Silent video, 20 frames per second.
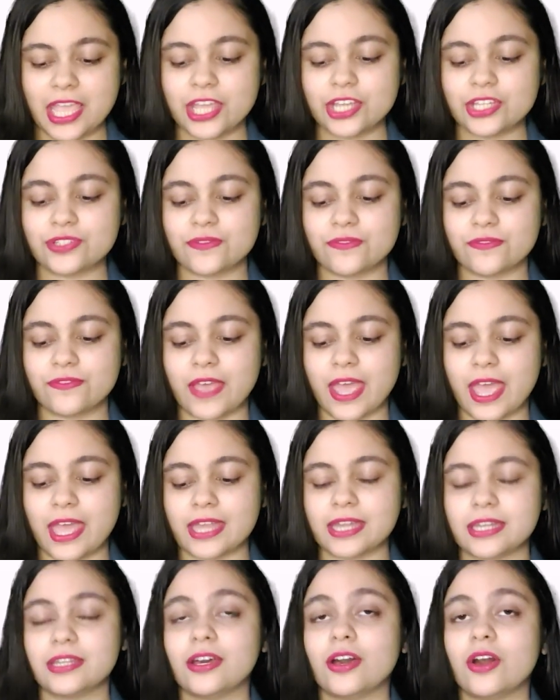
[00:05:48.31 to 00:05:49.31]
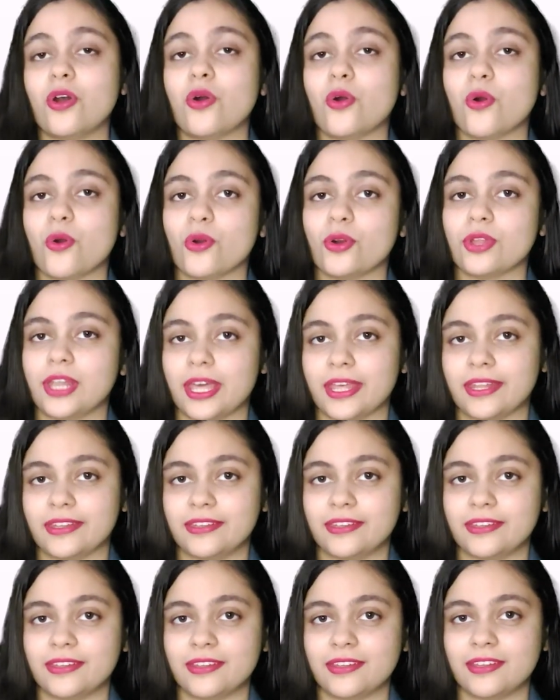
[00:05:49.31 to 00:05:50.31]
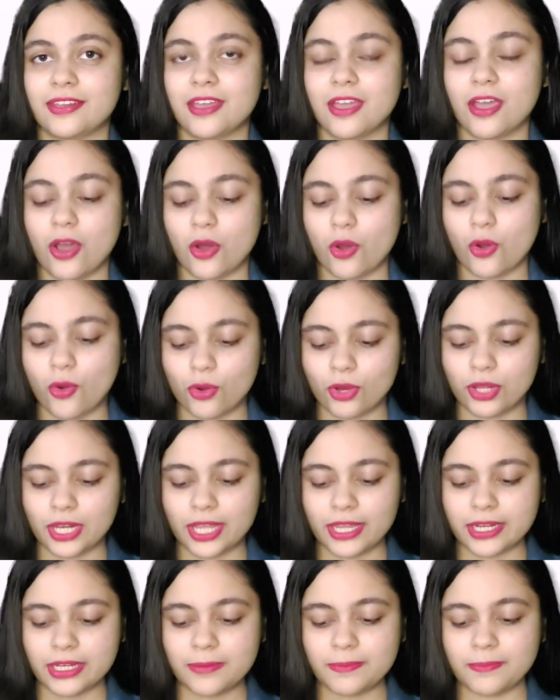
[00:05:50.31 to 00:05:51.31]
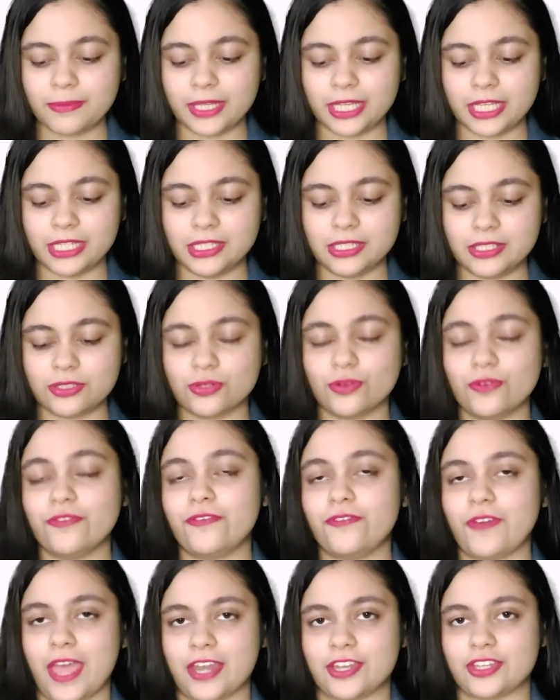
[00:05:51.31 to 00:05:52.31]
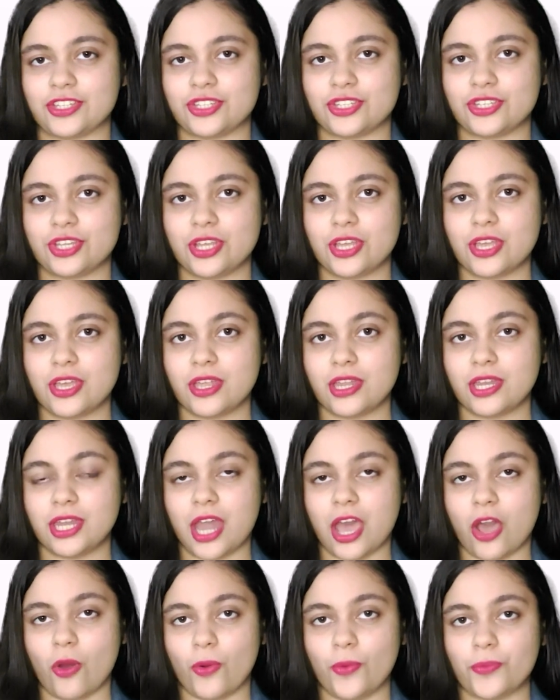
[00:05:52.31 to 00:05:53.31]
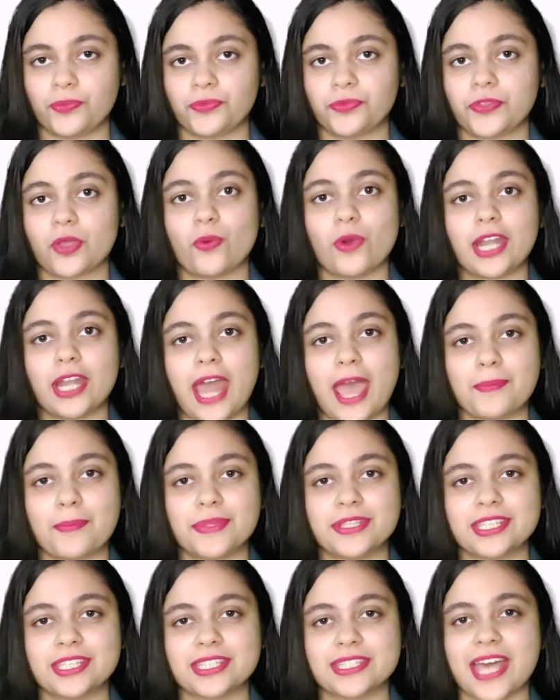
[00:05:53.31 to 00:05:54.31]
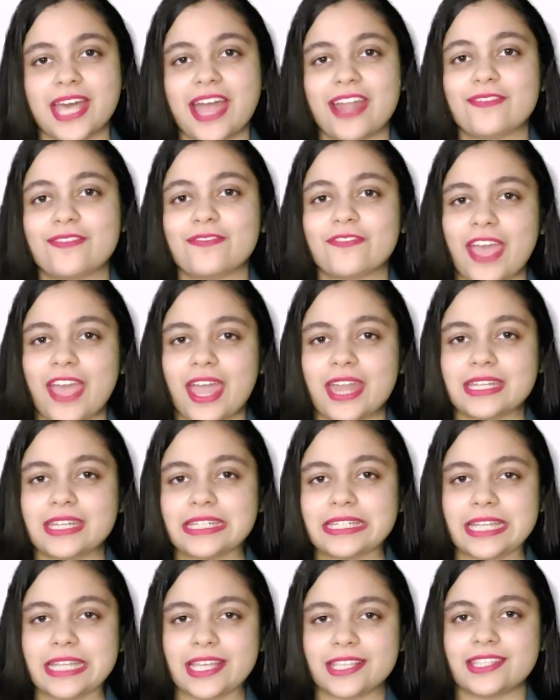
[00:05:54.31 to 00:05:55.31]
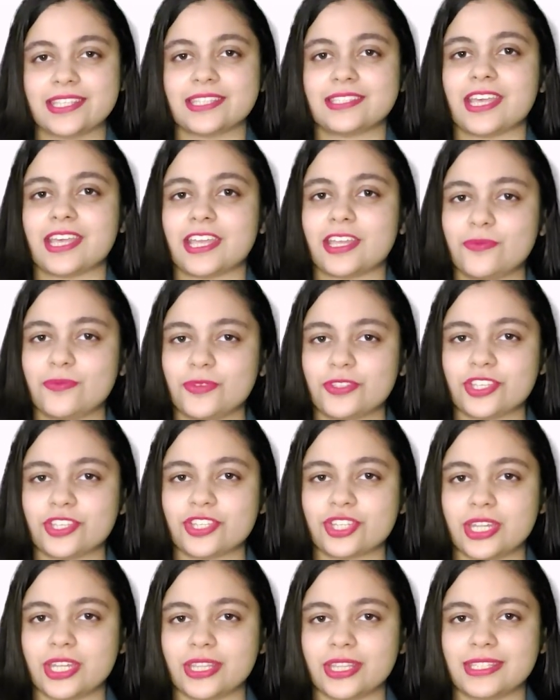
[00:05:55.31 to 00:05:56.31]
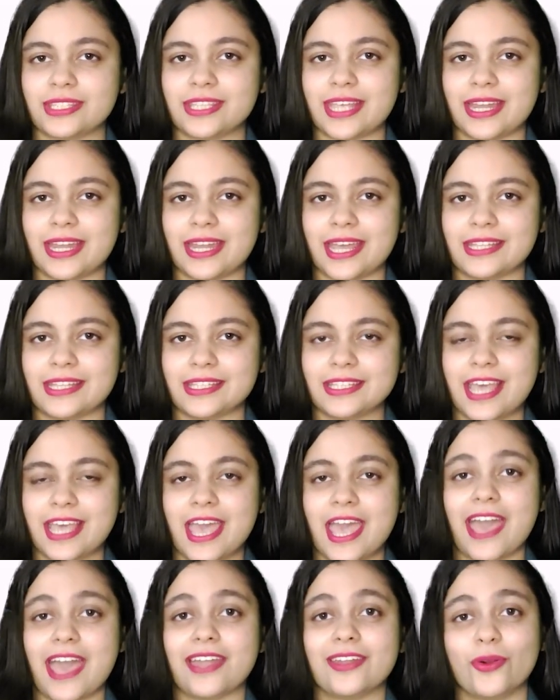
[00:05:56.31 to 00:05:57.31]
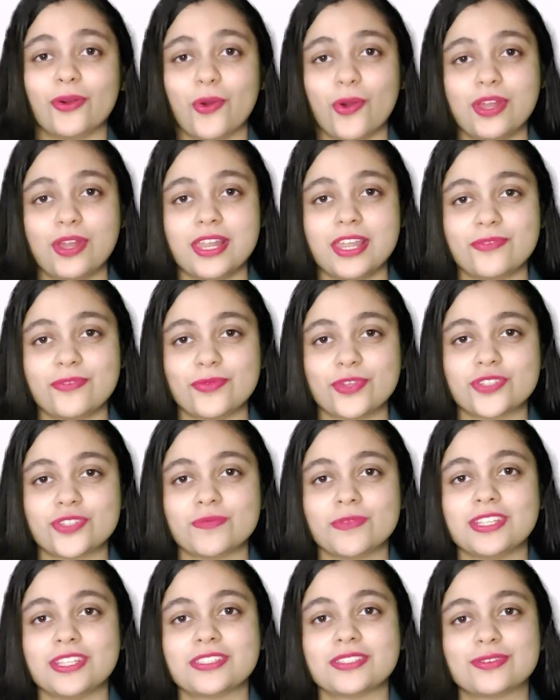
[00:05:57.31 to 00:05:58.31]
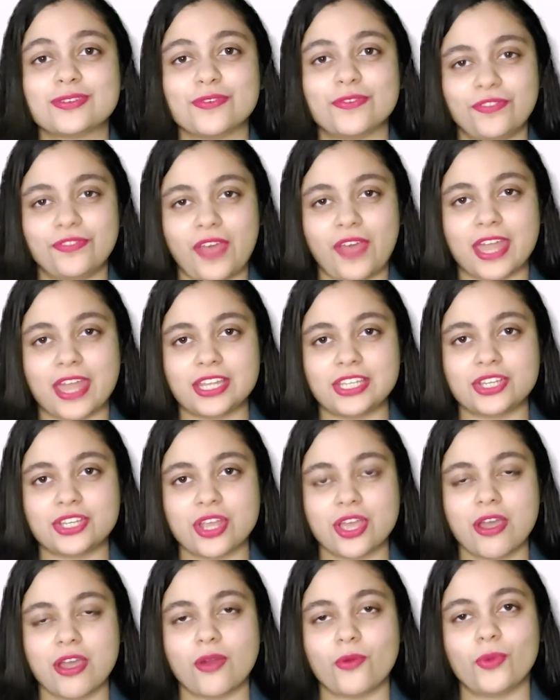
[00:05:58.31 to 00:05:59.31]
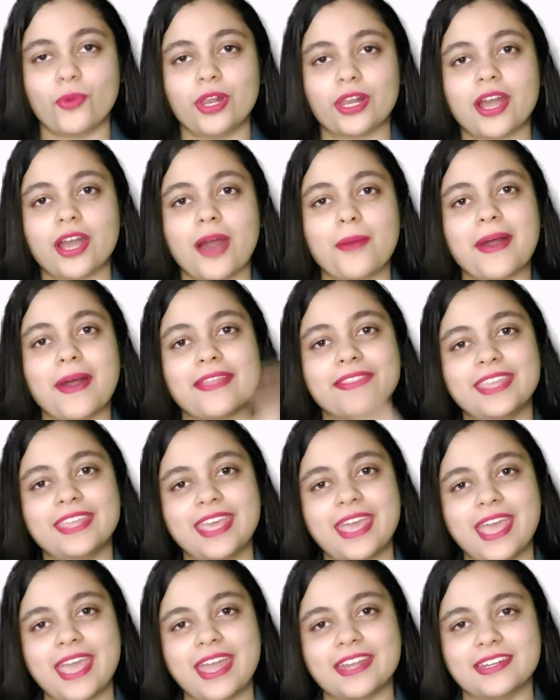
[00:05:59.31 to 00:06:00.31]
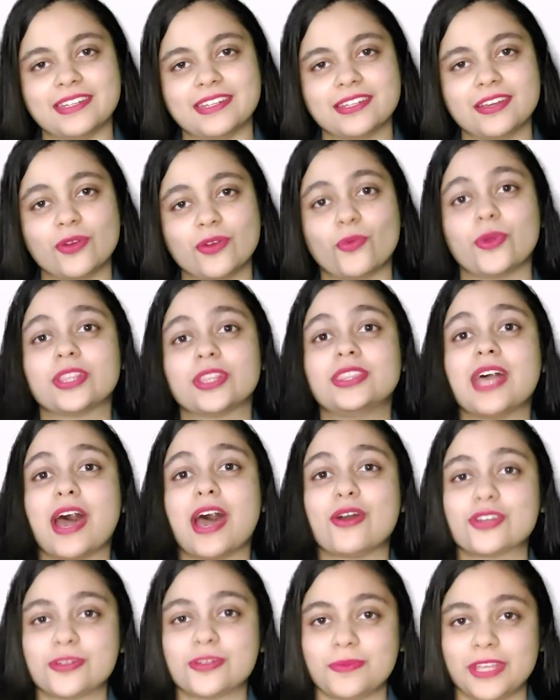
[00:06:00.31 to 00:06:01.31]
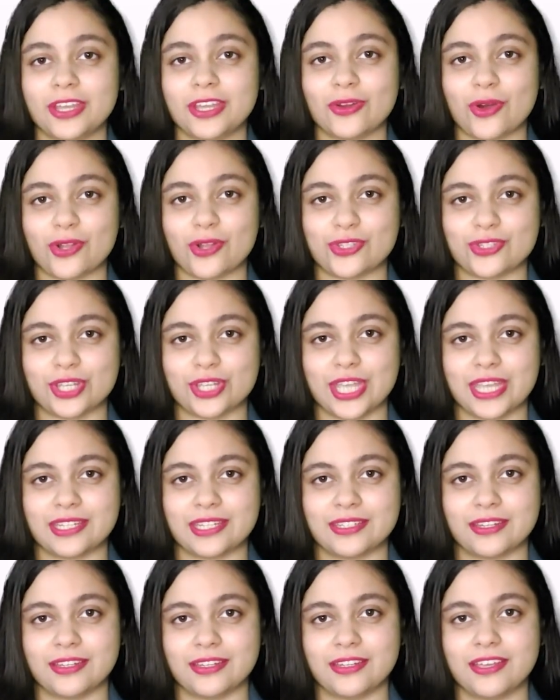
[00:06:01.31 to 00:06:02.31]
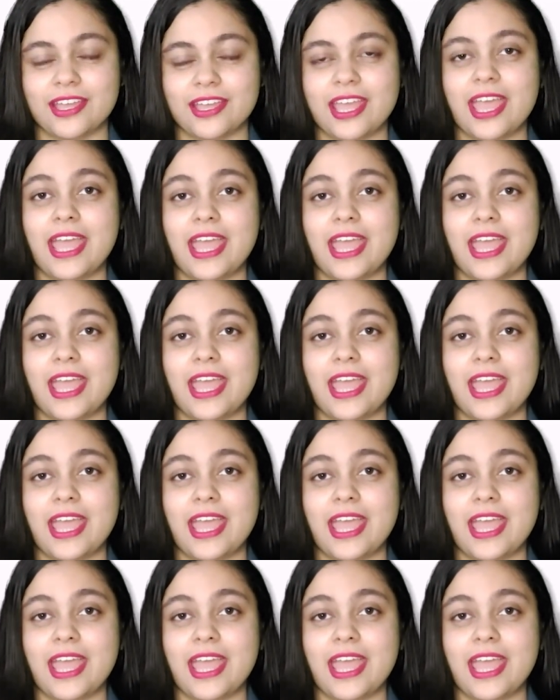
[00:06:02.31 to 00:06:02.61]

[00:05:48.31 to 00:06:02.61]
Ich werde holen. Holen means to fetch. Now, what happens is that werden takes the second position in the sentence and holen, which means to fetch, will come at the end without being conjugated.